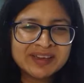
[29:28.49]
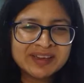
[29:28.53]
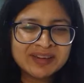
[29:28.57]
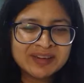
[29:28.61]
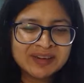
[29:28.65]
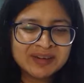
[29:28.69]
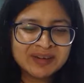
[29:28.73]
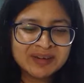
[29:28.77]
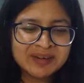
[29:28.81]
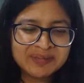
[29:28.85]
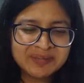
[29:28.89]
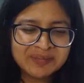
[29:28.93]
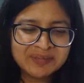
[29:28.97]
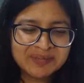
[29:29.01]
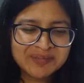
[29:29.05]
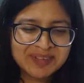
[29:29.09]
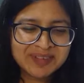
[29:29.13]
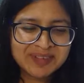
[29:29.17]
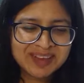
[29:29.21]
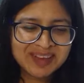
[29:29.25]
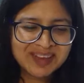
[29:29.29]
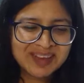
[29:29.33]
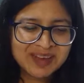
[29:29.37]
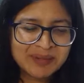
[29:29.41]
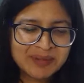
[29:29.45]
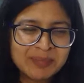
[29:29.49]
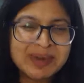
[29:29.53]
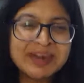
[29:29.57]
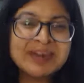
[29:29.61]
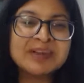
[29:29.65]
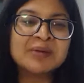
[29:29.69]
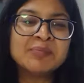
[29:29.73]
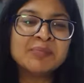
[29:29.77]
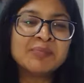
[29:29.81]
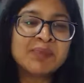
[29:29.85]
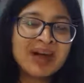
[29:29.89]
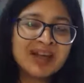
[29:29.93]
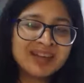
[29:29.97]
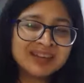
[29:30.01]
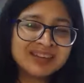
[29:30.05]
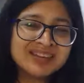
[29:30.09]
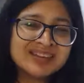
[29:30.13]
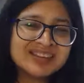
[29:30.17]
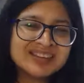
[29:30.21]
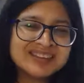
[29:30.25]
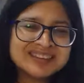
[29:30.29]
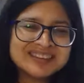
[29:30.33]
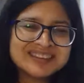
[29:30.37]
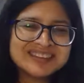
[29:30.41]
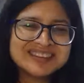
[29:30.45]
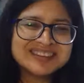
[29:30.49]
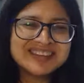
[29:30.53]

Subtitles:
the beaten path,